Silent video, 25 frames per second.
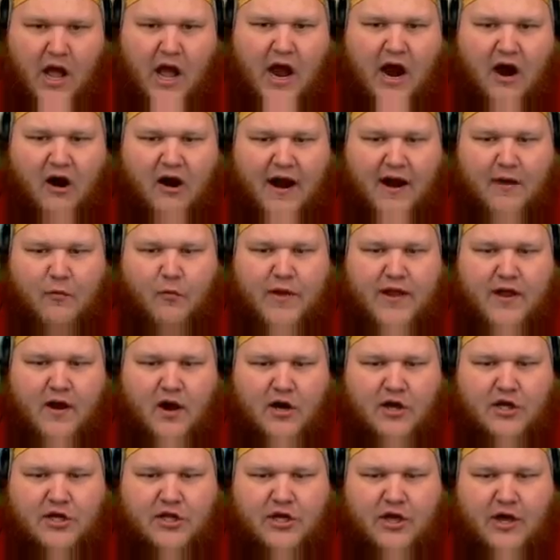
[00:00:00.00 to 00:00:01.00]
All right, we
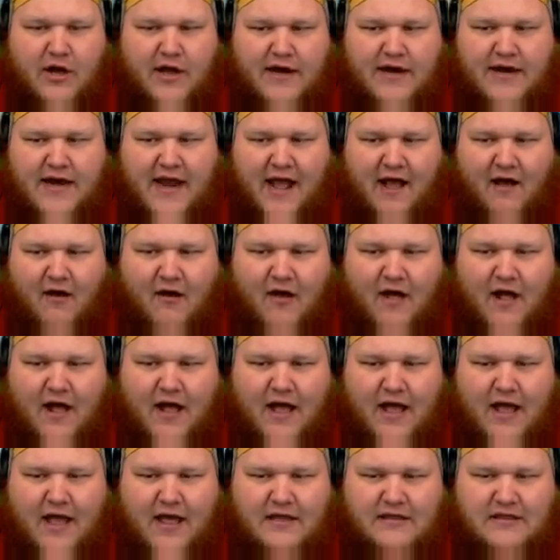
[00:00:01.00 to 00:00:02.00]
are good. Now,
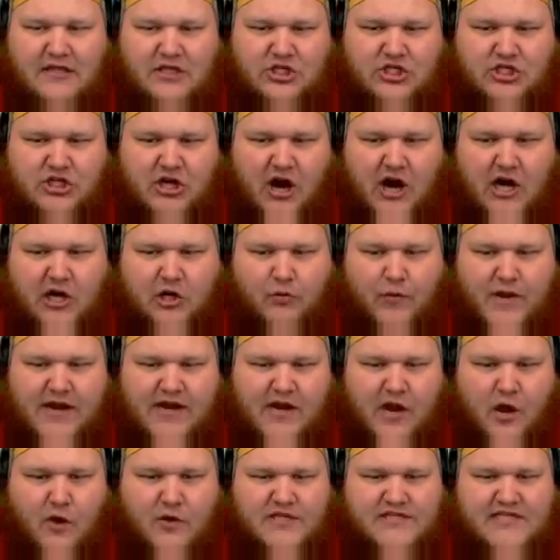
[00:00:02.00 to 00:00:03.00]
the shark we
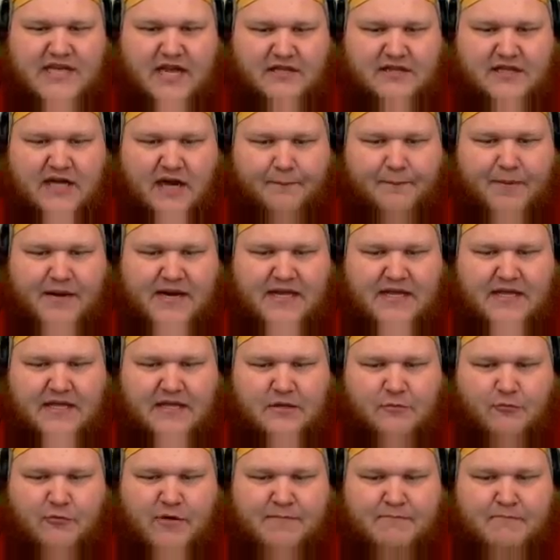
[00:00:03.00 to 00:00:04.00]
know is out there, but
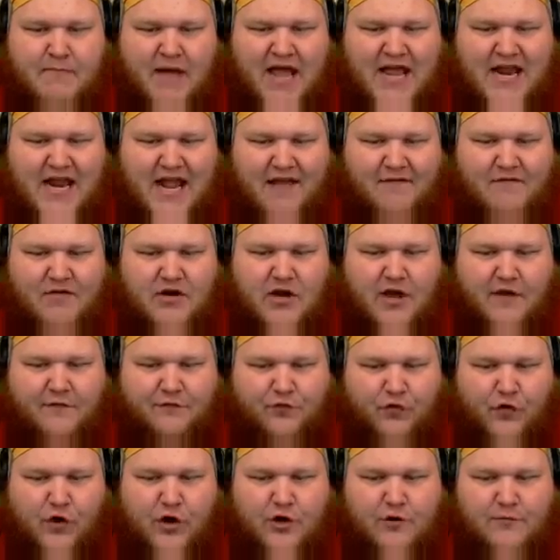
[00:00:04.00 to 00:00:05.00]
we might have
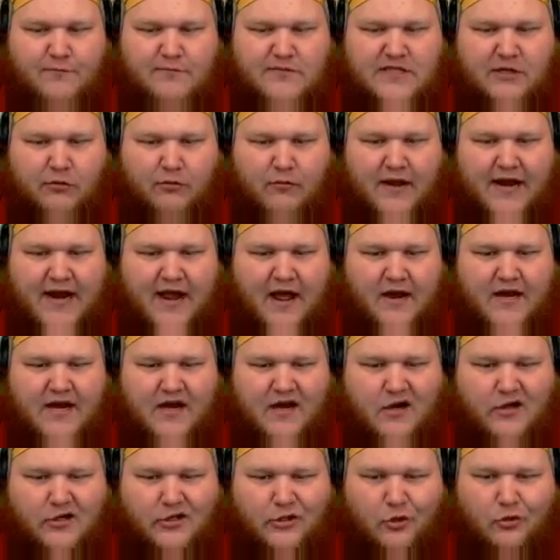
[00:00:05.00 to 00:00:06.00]
enough room to run out
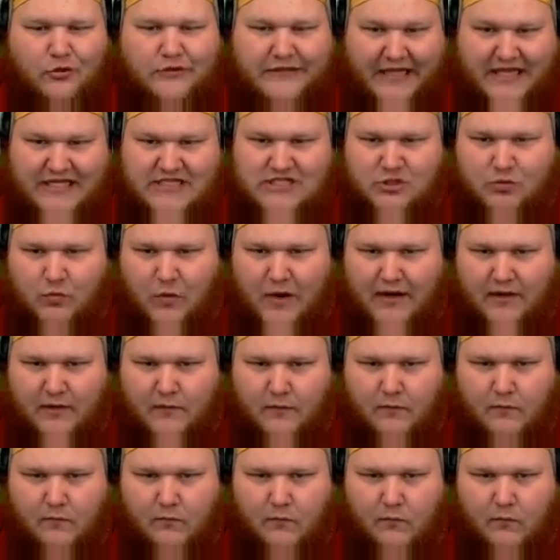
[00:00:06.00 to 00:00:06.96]
here and loot this one.